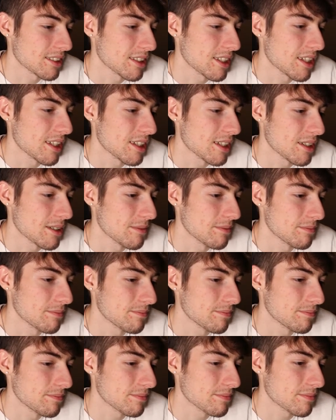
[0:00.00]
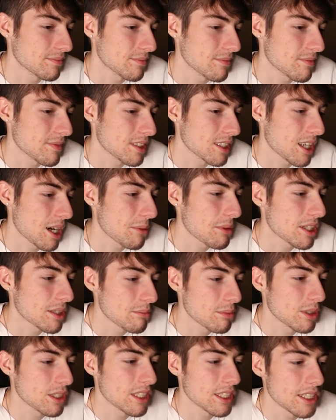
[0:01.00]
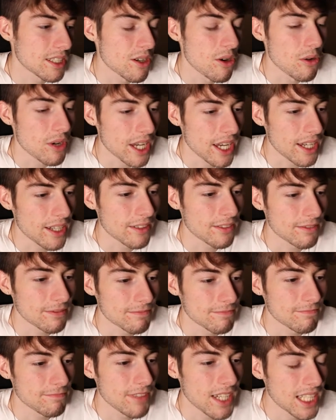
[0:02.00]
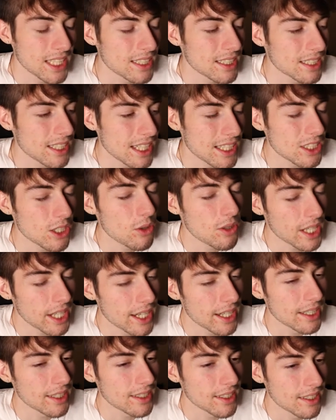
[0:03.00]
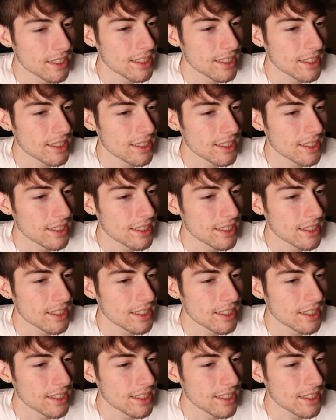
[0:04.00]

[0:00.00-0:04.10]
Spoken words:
I'm gonna put it in okay. It's okay.